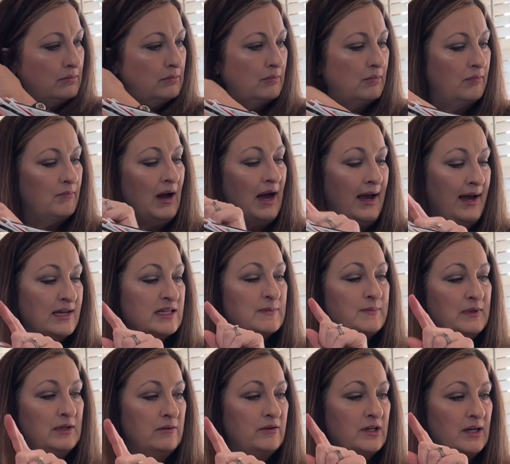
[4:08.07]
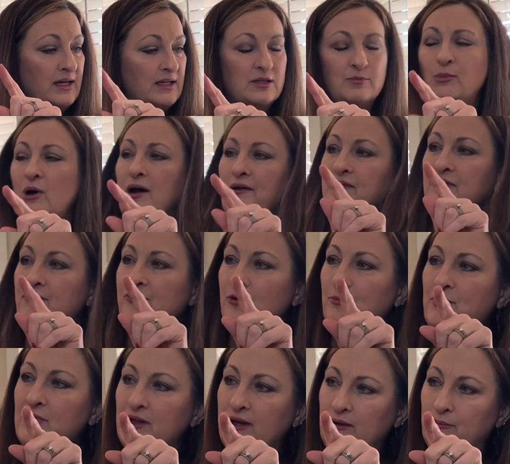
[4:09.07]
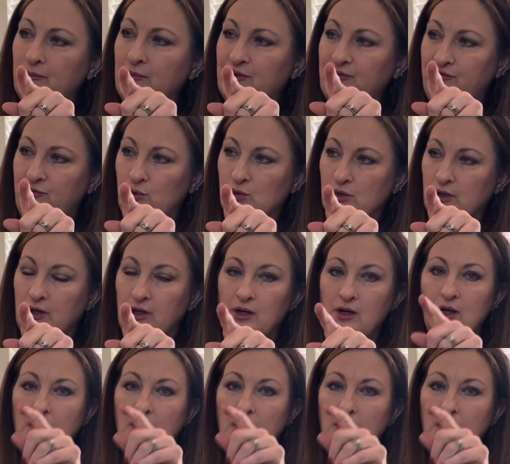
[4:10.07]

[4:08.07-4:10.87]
my husband has bought from them before.